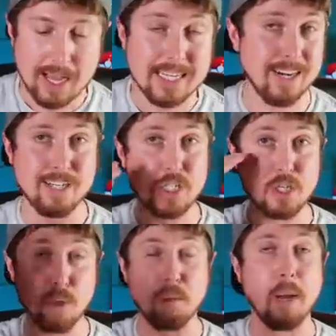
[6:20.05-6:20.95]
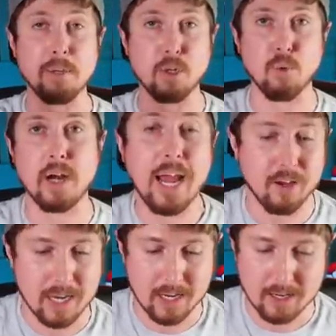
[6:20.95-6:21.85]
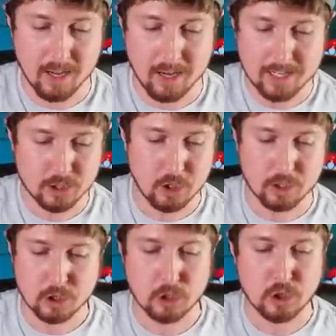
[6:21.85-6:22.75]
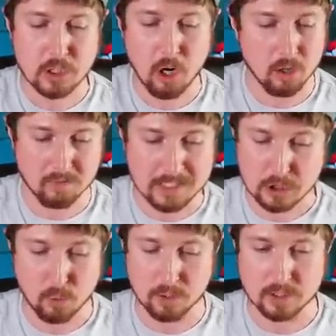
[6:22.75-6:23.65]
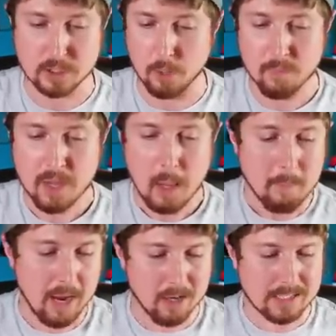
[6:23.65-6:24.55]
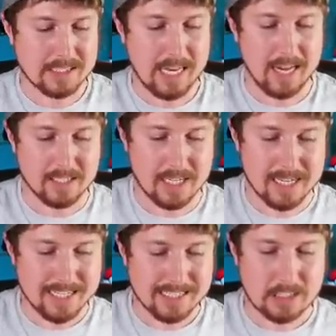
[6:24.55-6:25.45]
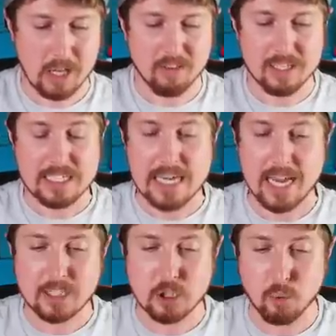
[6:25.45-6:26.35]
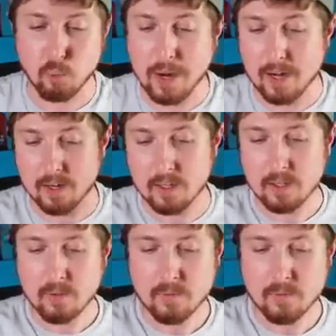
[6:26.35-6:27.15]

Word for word: I guarantee you're probably going to run out and start searching all of these stores. So Parasect is the next rare.